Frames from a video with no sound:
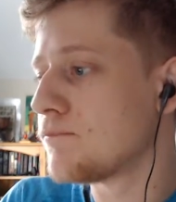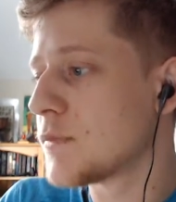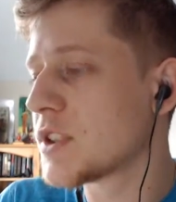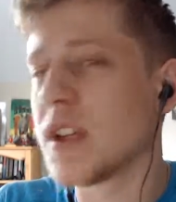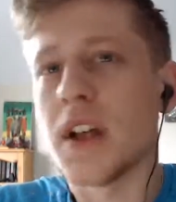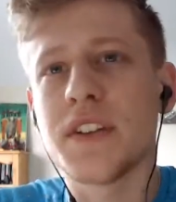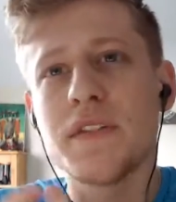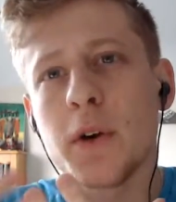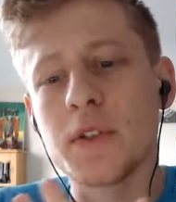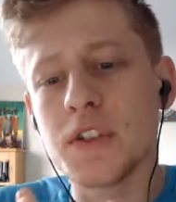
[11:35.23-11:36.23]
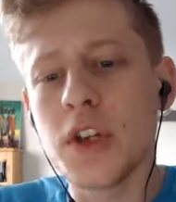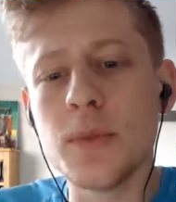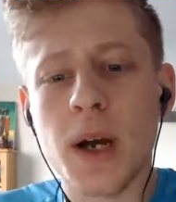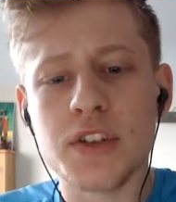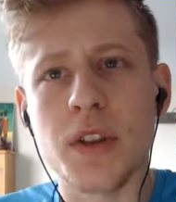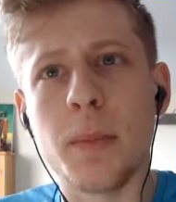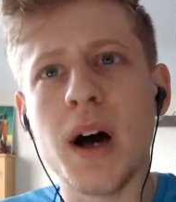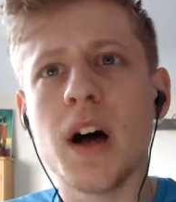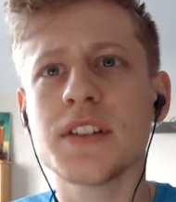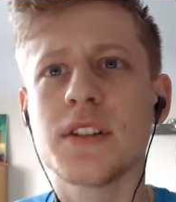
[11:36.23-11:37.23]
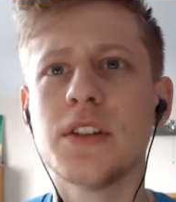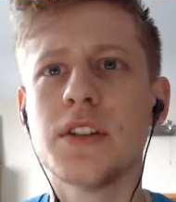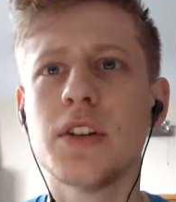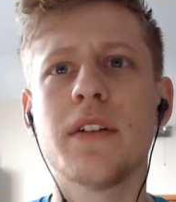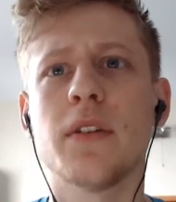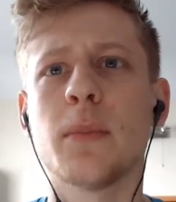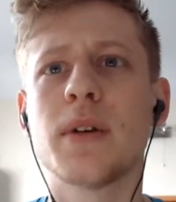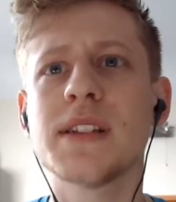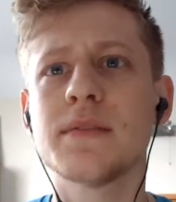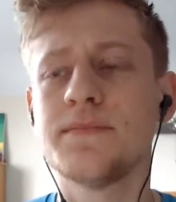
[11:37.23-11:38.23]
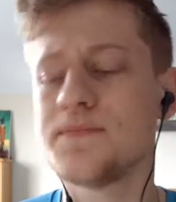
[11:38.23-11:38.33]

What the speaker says: start to focus too much on the past and not enough on the present,